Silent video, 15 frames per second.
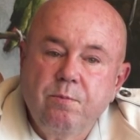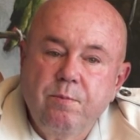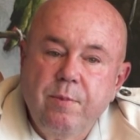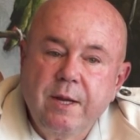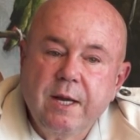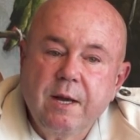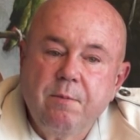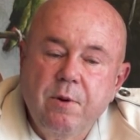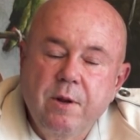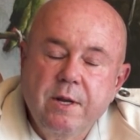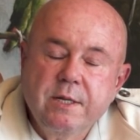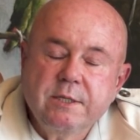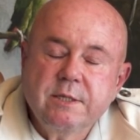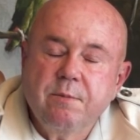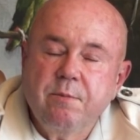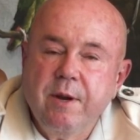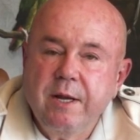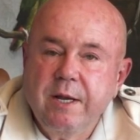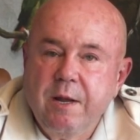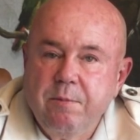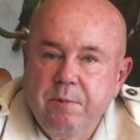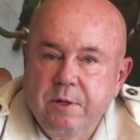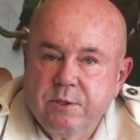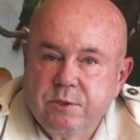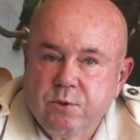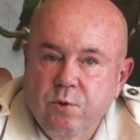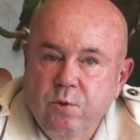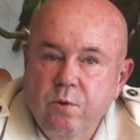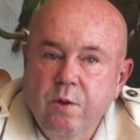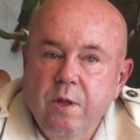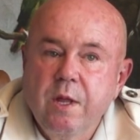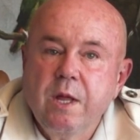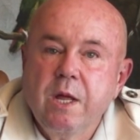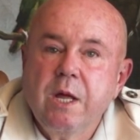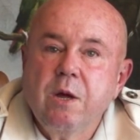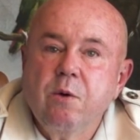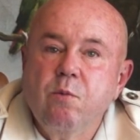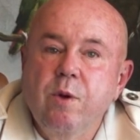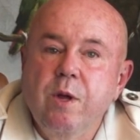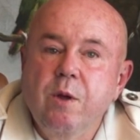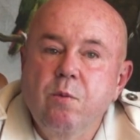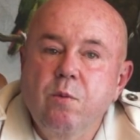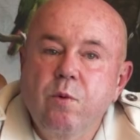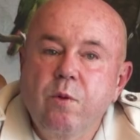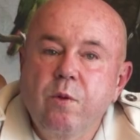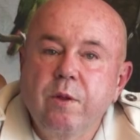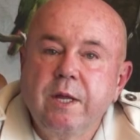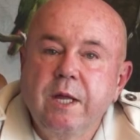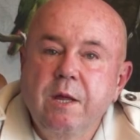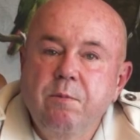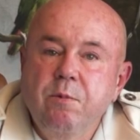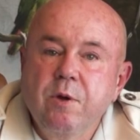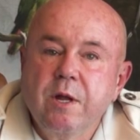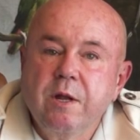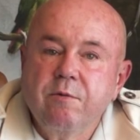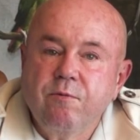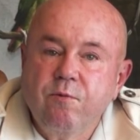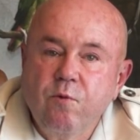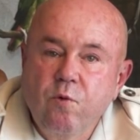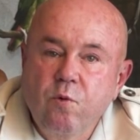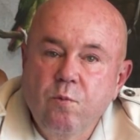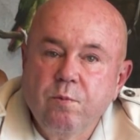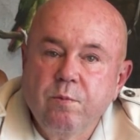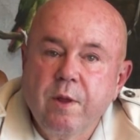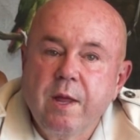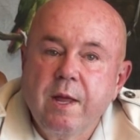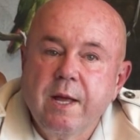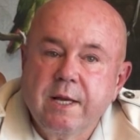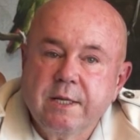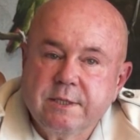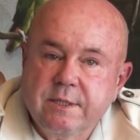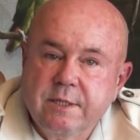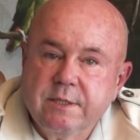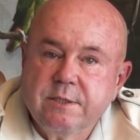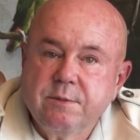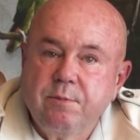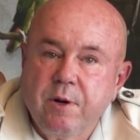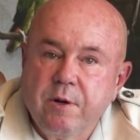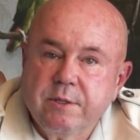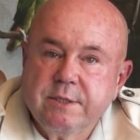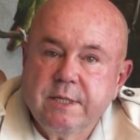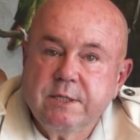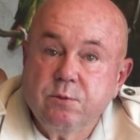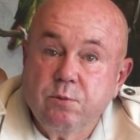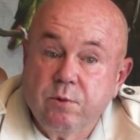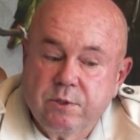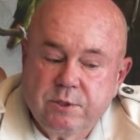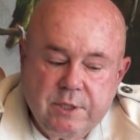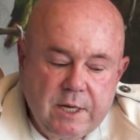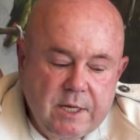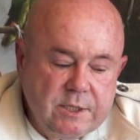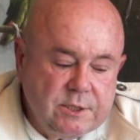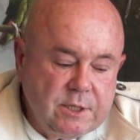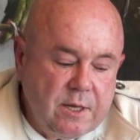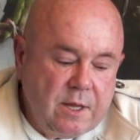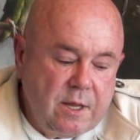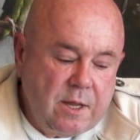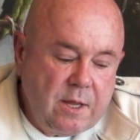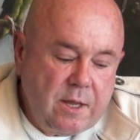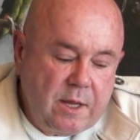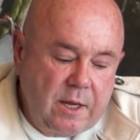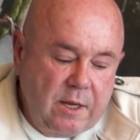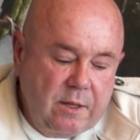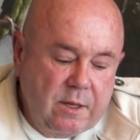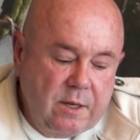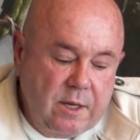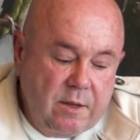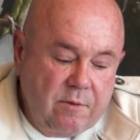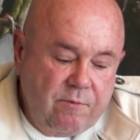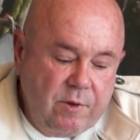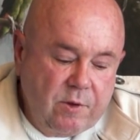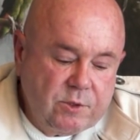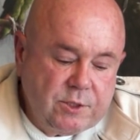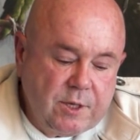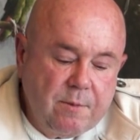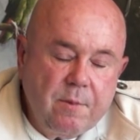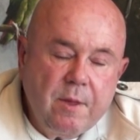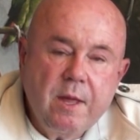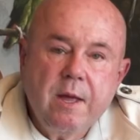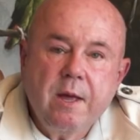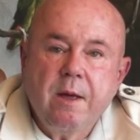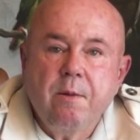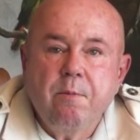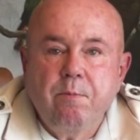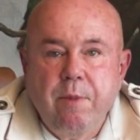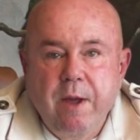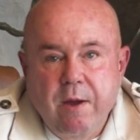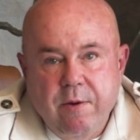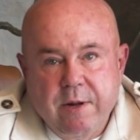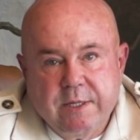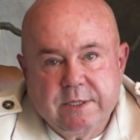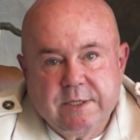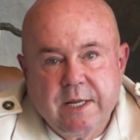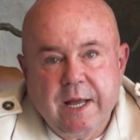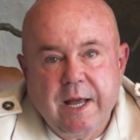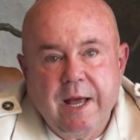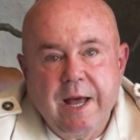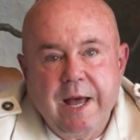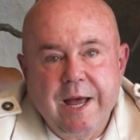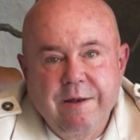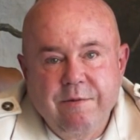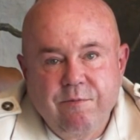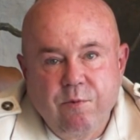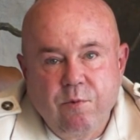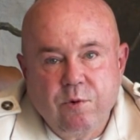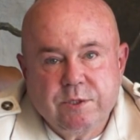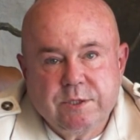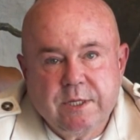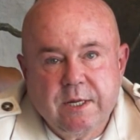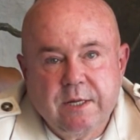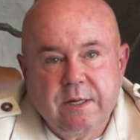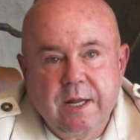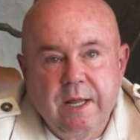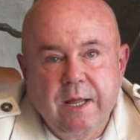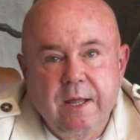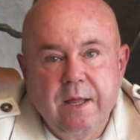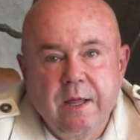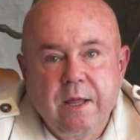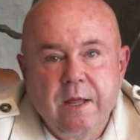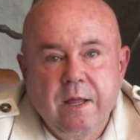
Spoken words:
pick up learners and bring them to school. We will keep you informed as this process will change in the near future. Parents, unfortunately,